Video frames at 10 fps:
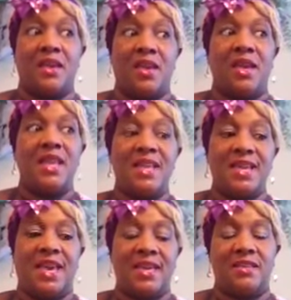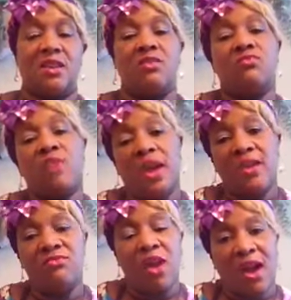In any case,
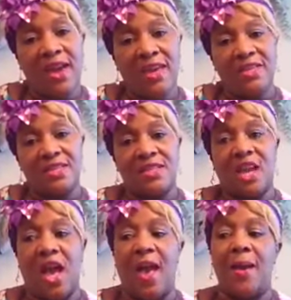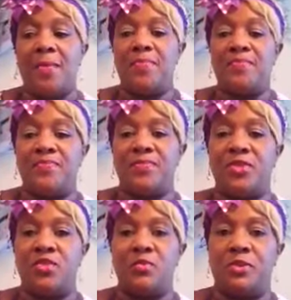Ray Rice,
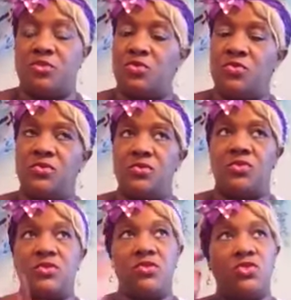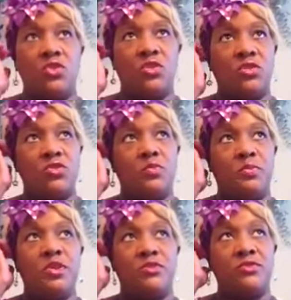you put through
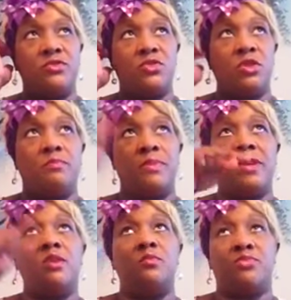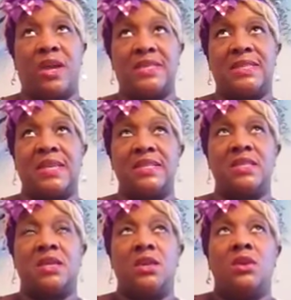your appeal
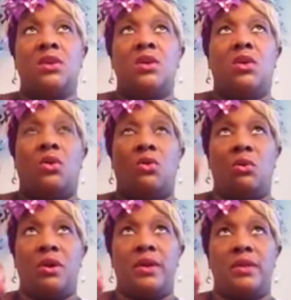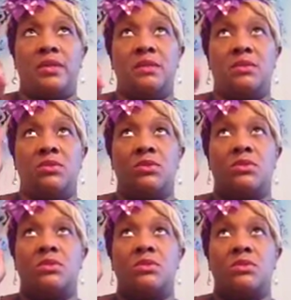process on
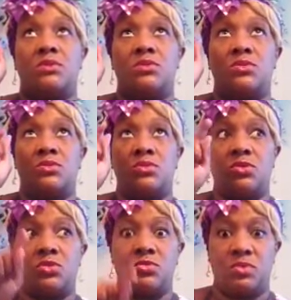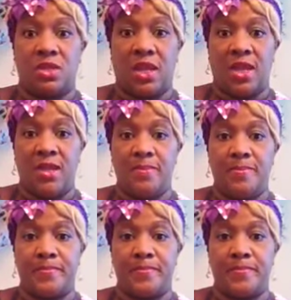Tuesday.